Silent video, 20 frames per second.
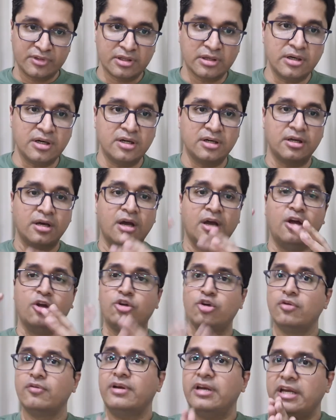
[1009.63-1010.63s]
third
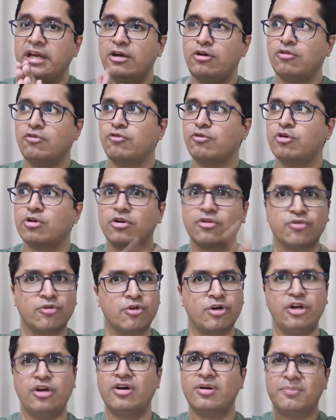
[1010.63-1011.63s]
you will need to focus
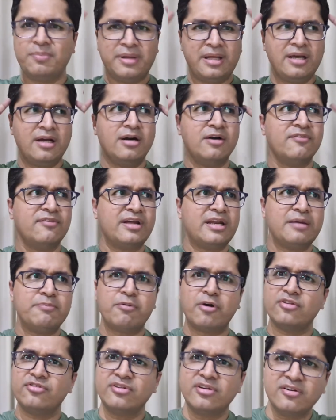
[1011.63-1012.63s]
only on being a very
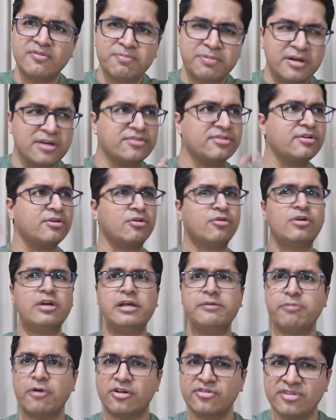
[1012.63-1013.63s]
positive person
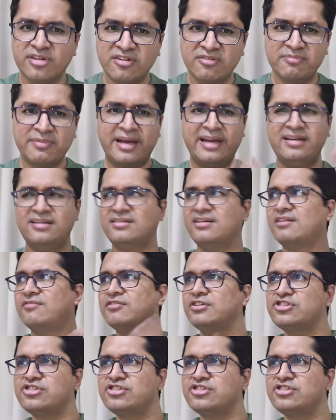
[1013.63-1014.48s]
only positive mindset